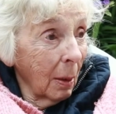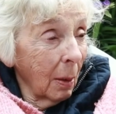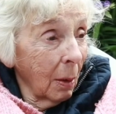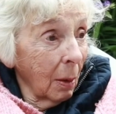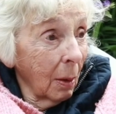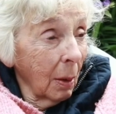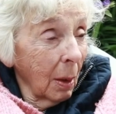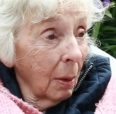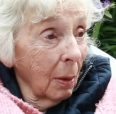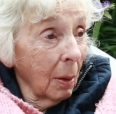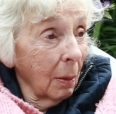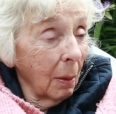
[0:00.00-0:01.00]

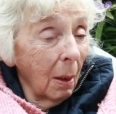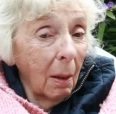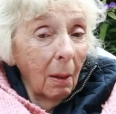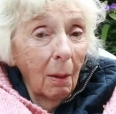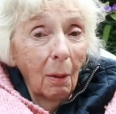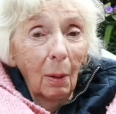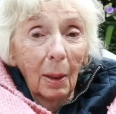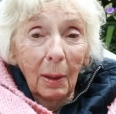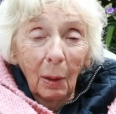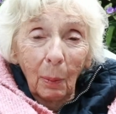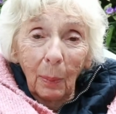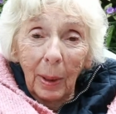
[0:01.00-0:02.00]

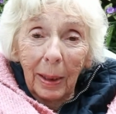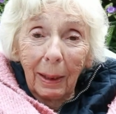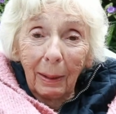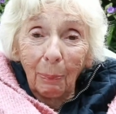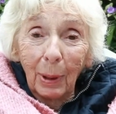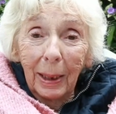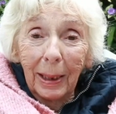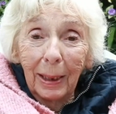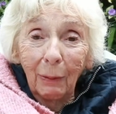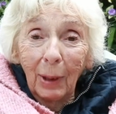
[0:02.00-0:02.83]
2,080 babies.